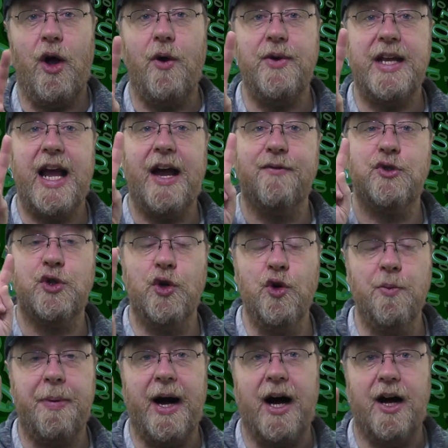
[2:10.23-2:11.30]
you only have
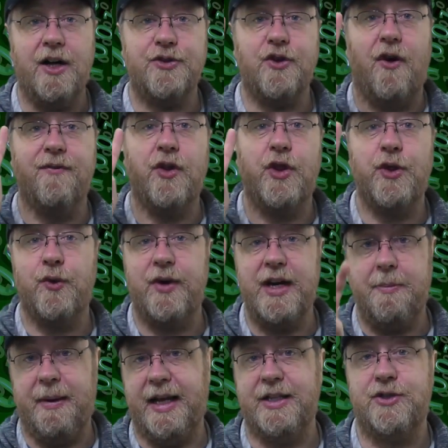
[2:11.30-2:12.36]
two parts of the
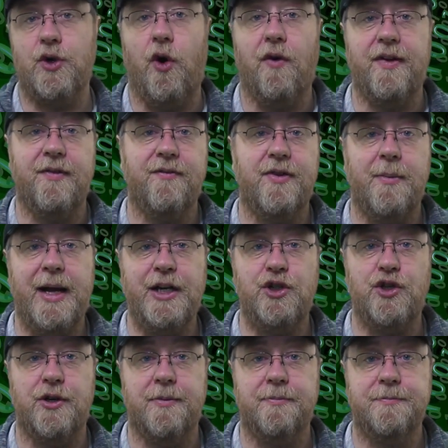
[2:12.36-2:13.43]
three bits of
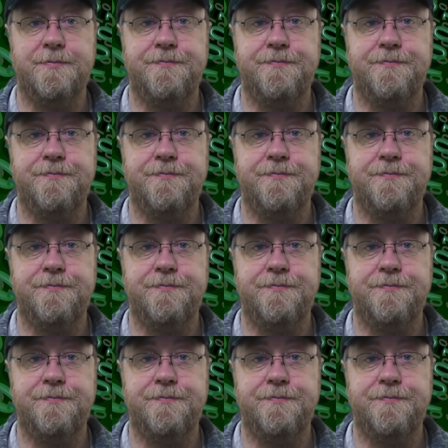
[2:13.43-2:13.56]
information.